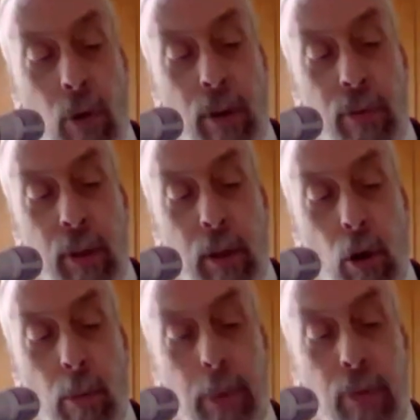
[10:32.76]
different
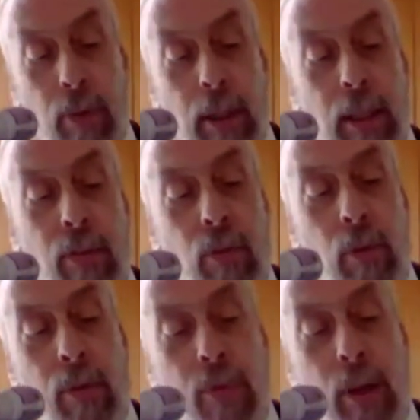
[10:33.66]
copies is
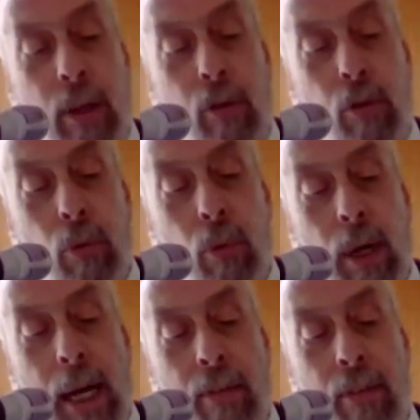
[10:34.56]
referred to
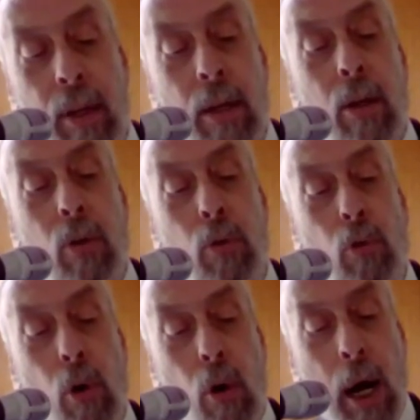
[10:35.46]
as
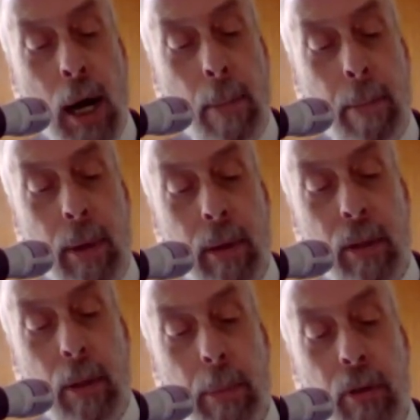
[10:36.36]
Zohab in
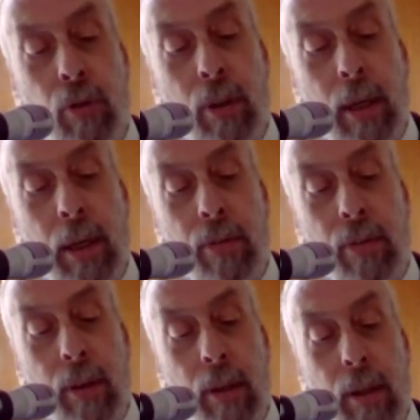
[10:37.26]
the Persian
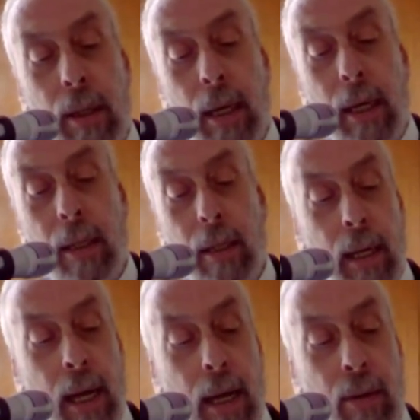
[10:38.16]
text and
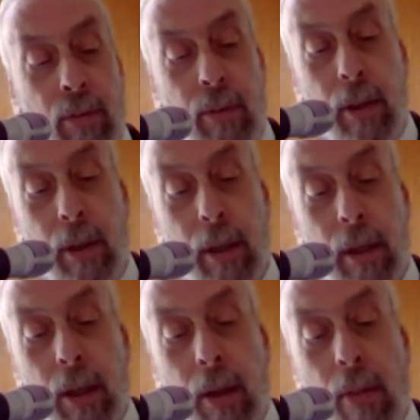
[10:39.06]
as
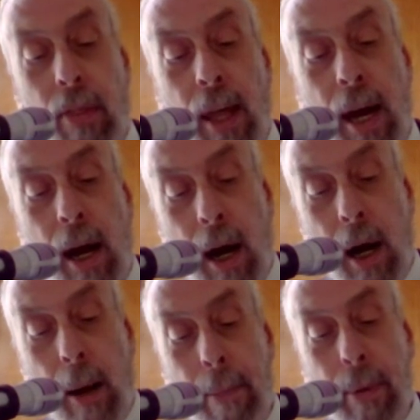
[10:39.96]

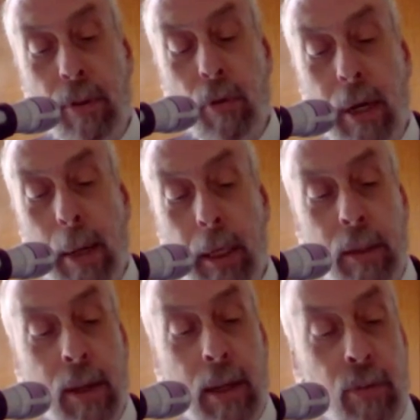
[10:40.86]
Dahab in the
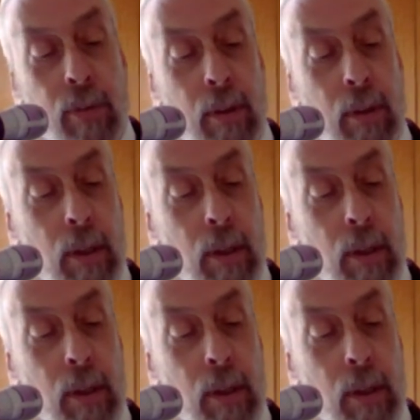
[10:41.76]
Arabic text,